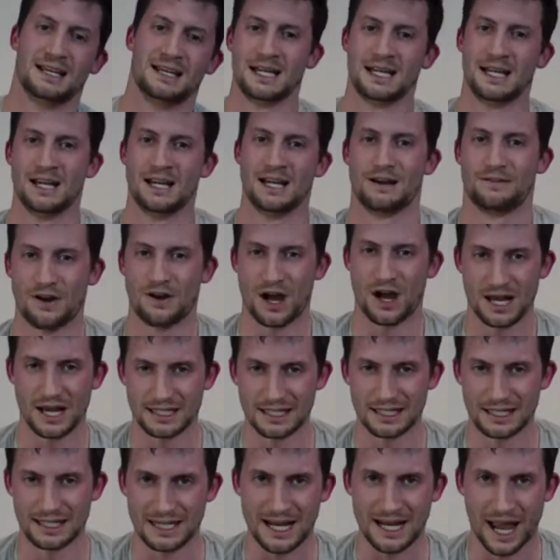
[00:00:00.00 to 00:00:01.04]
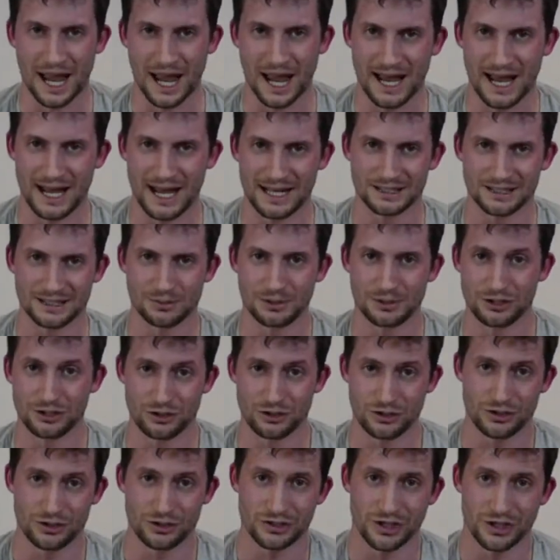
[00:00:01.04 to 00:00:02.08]
finally, and we'll introduce
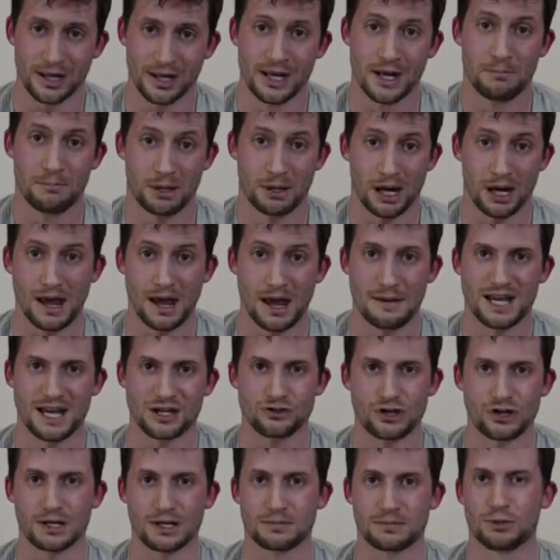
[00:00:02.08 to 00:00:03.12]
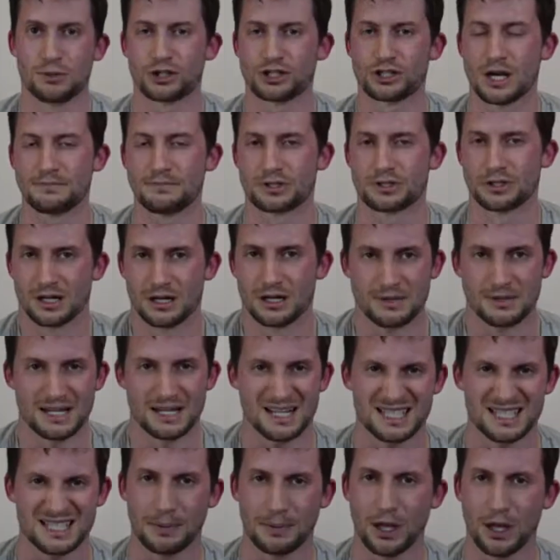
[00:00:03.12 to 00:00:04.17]
plyometric push-ups, so we're going to be
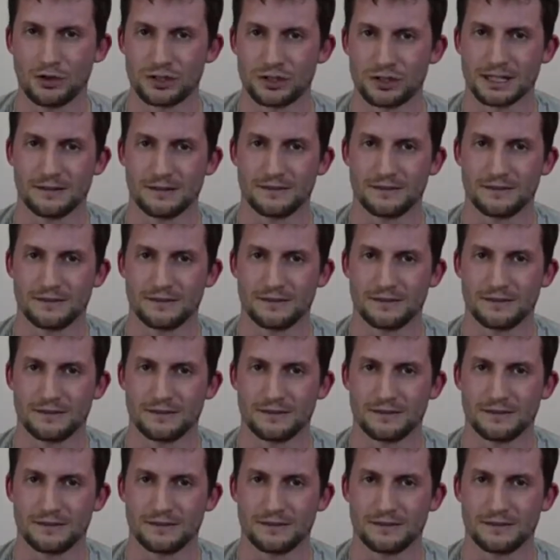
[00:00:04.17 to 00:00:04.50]
explosive,